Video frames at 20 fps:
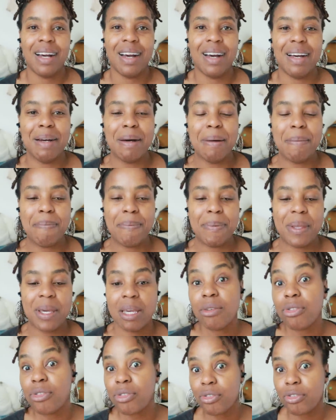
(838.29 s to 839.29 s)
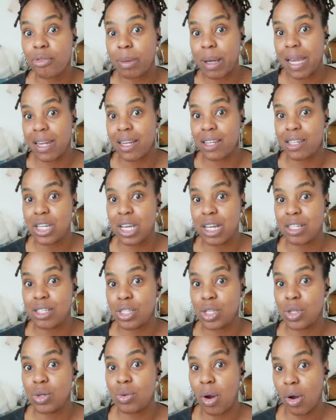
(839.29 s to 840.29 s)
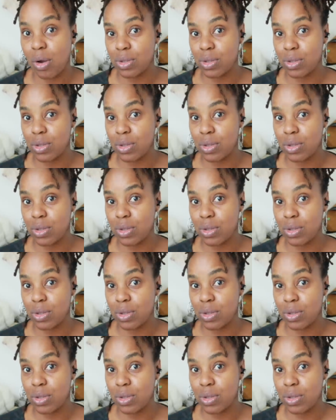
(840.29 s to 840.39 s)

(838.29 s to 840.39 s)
If by any chance you